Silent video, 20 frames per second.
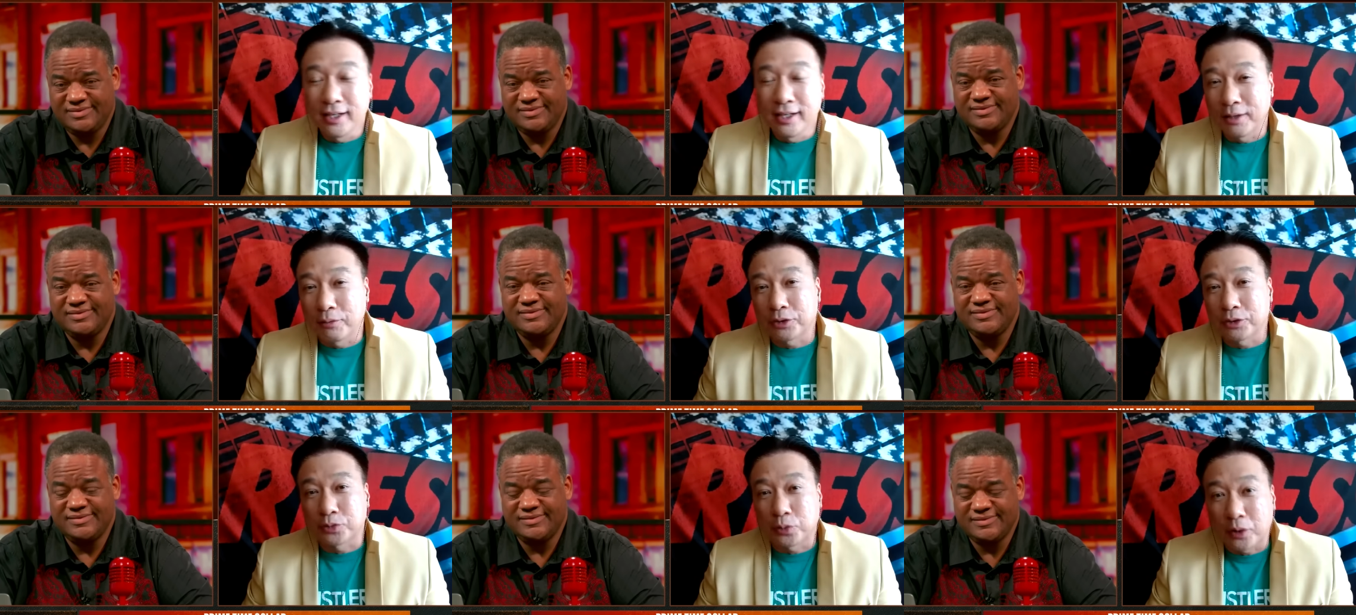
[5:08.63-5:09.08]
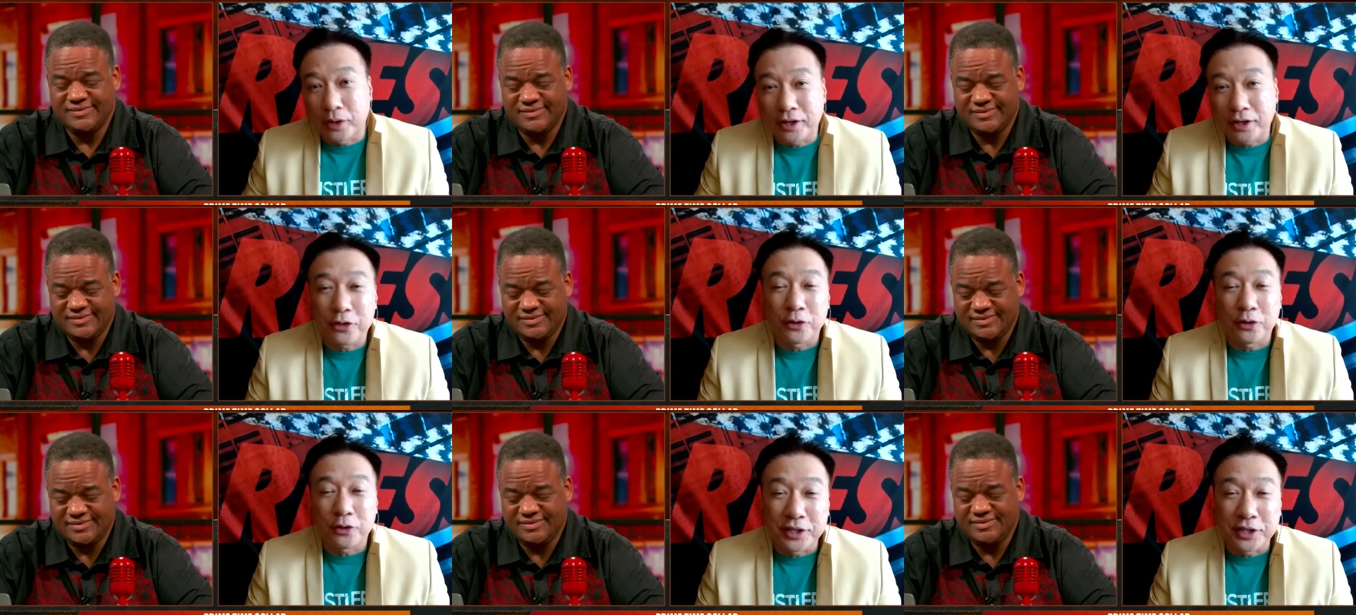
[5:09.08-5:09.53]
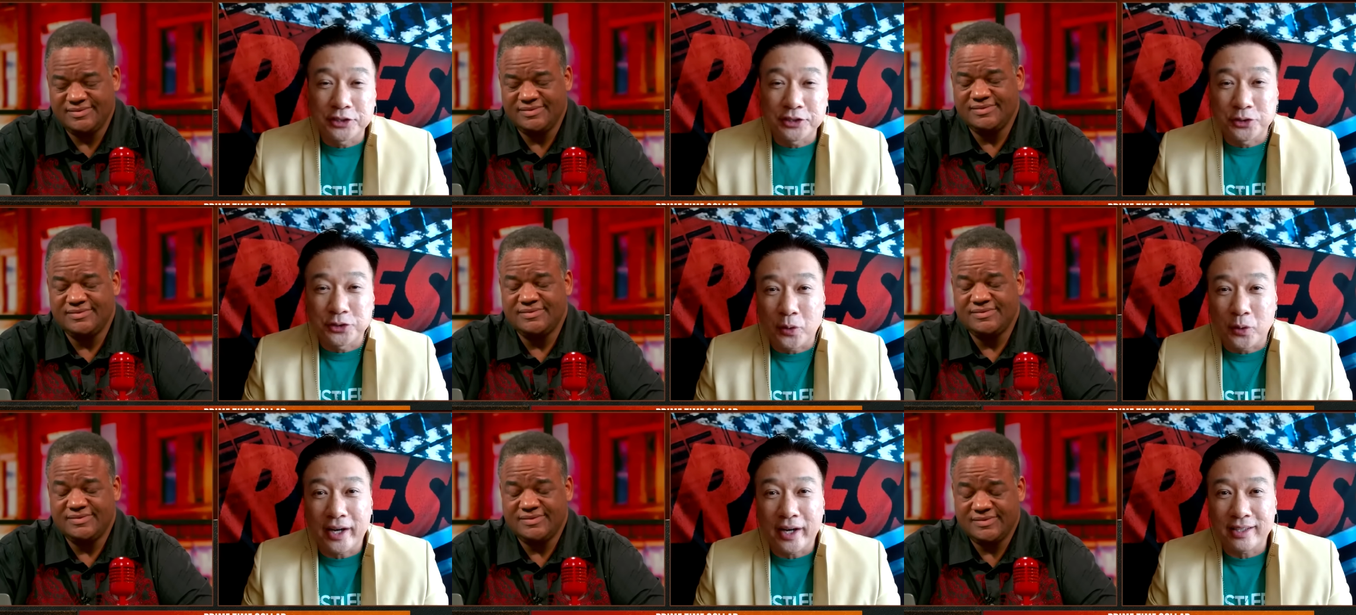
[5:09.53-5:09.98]
Speaker 1: and was one of the
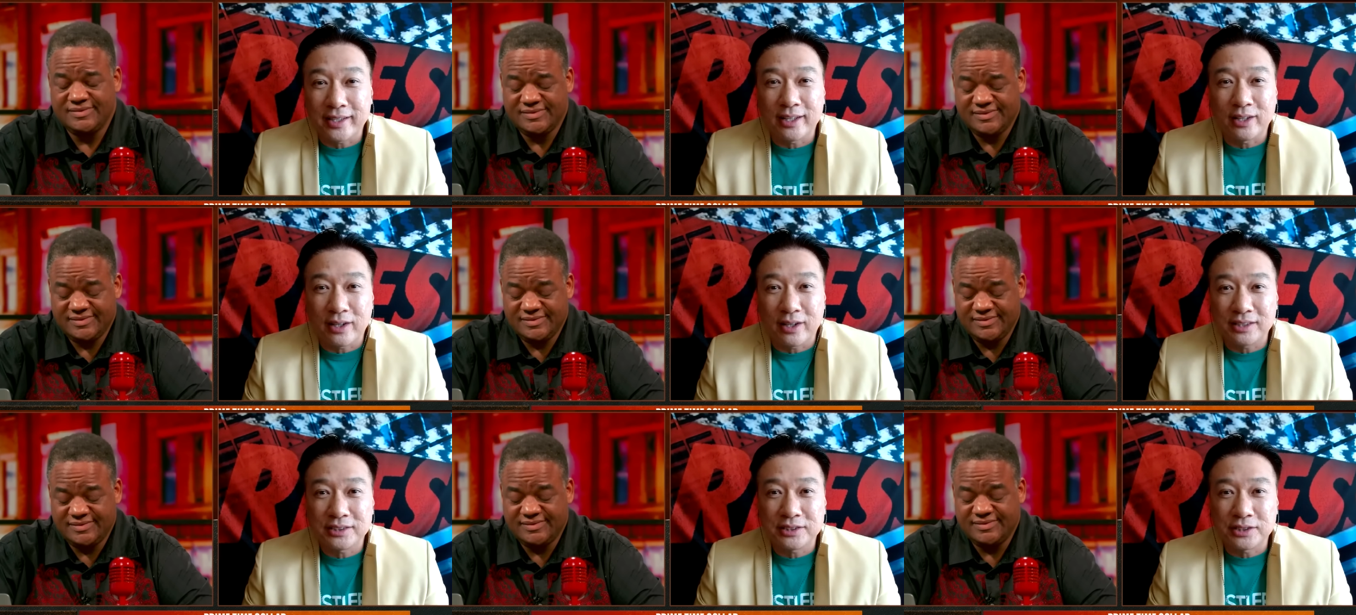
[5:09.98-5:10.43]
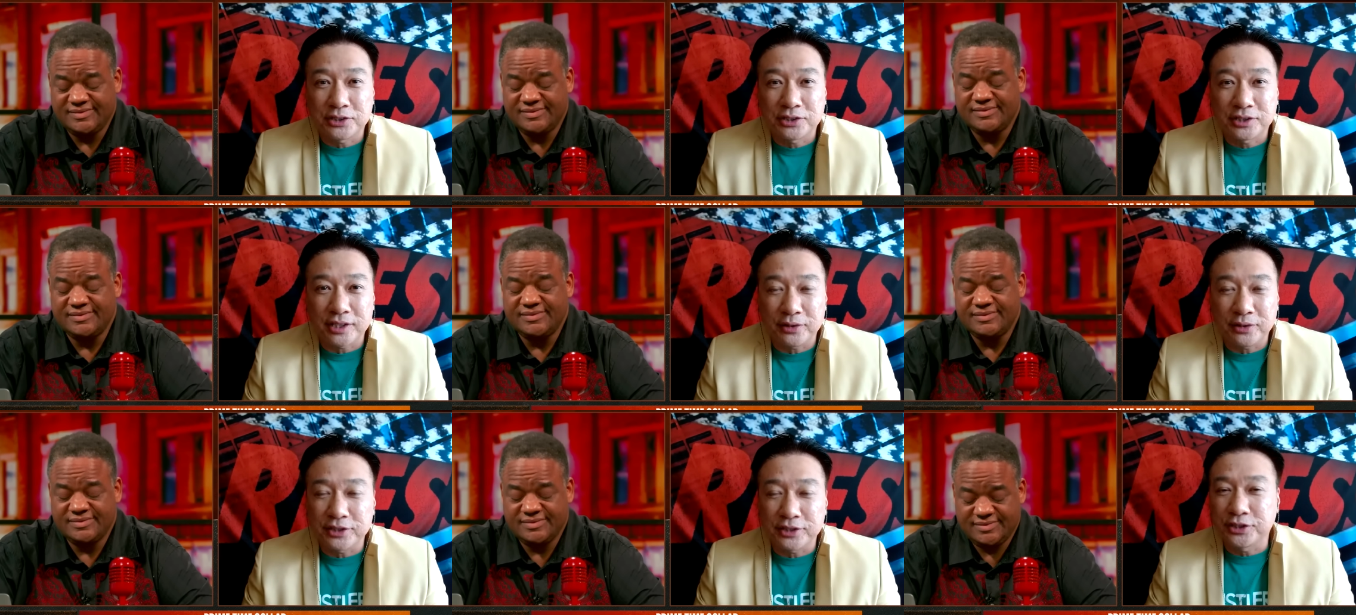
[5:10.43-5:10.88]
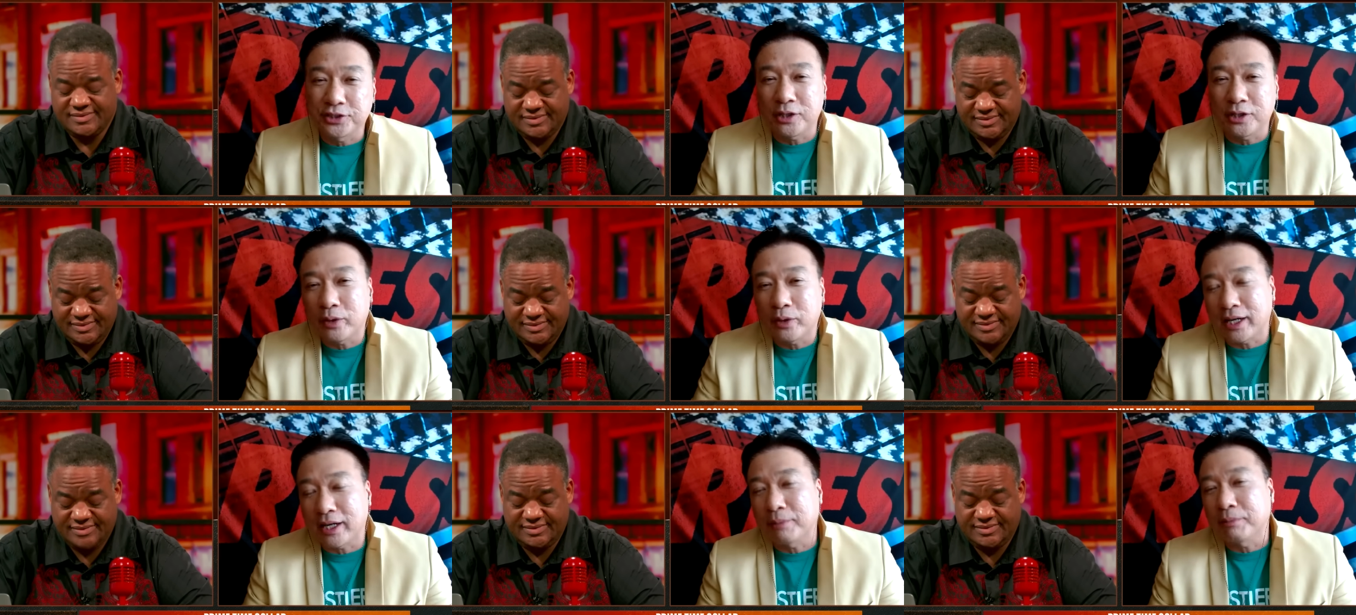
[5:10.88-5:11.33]
reasons why they lost the series, you
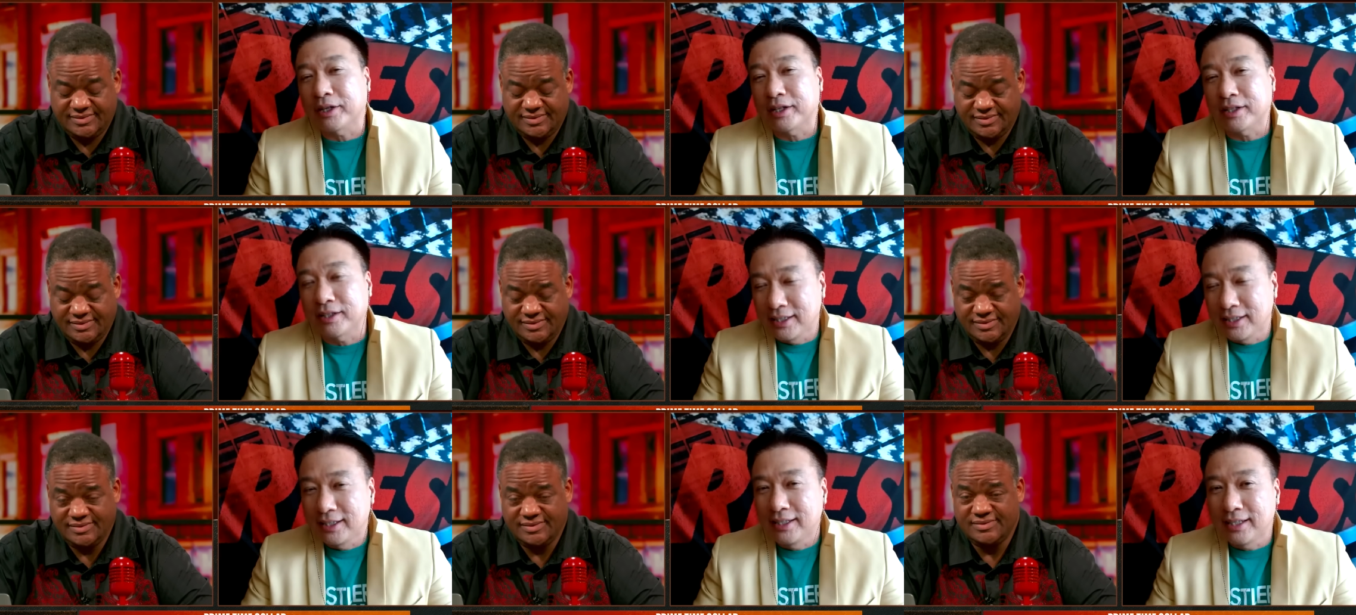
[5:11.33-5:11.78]
know what, I'm gonna